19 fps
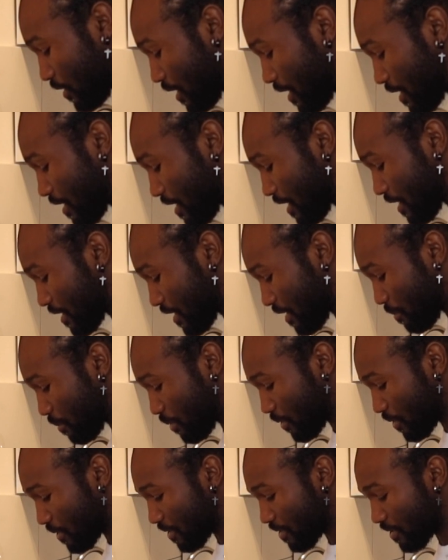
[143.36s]
done this and
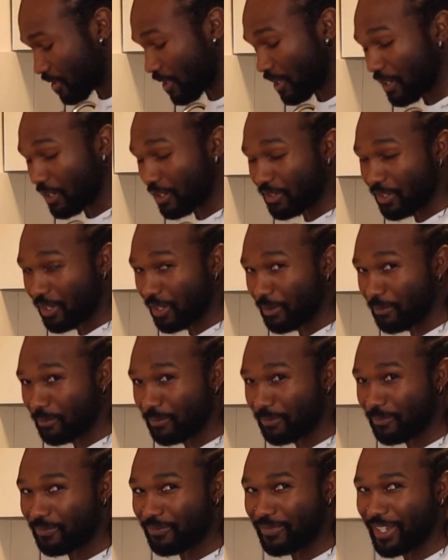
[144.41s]
got
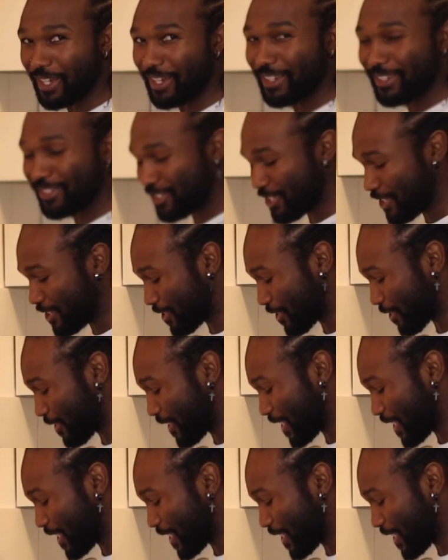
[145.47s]
ginger